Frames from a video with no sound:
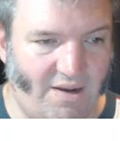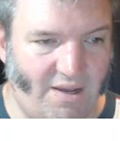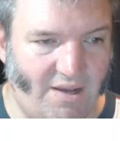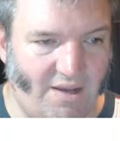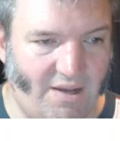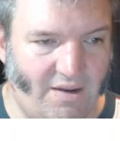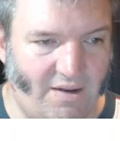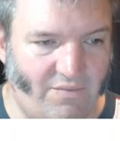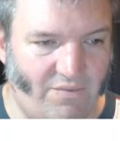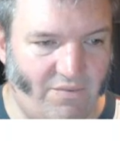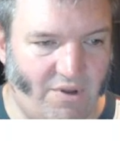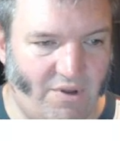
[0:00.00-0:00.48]

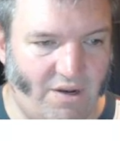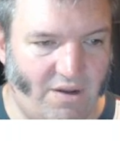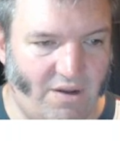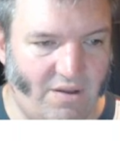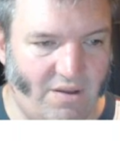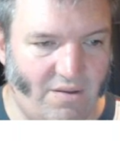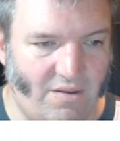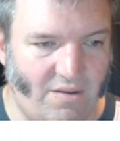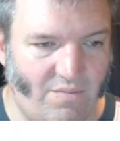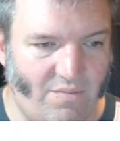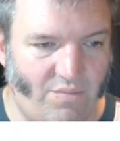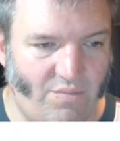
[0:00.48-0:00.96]
-1
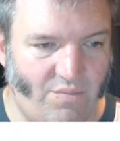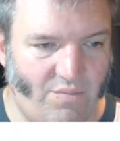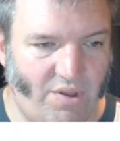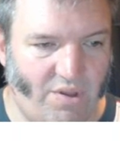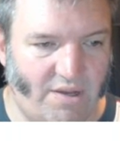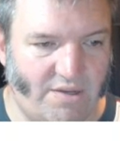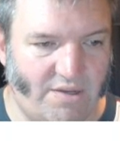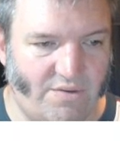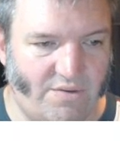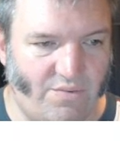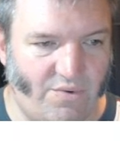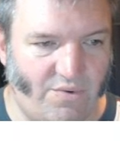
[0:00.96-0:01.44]

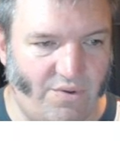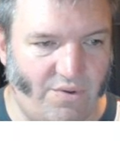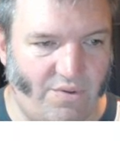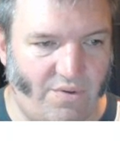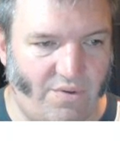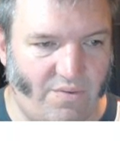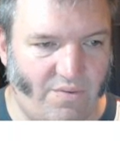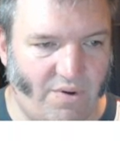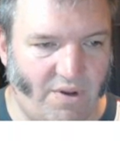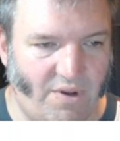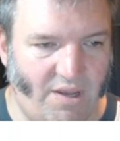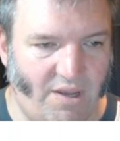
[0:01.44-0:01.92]
plus root
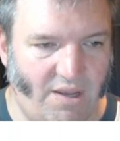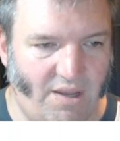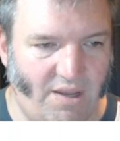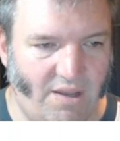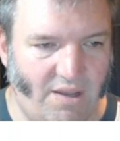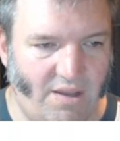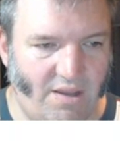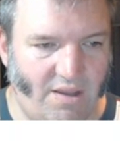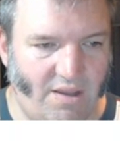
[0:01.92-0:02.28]
3